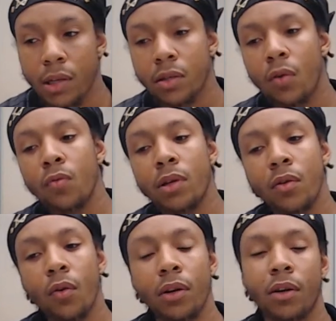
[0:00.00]
It's only
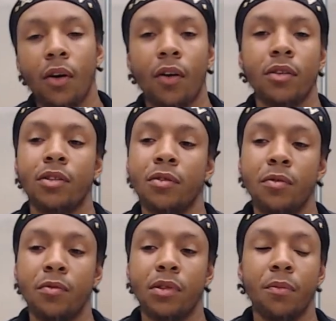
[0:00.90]
going to cause
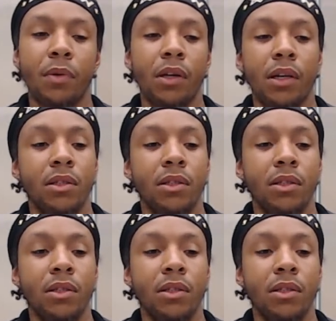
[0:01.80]
you to be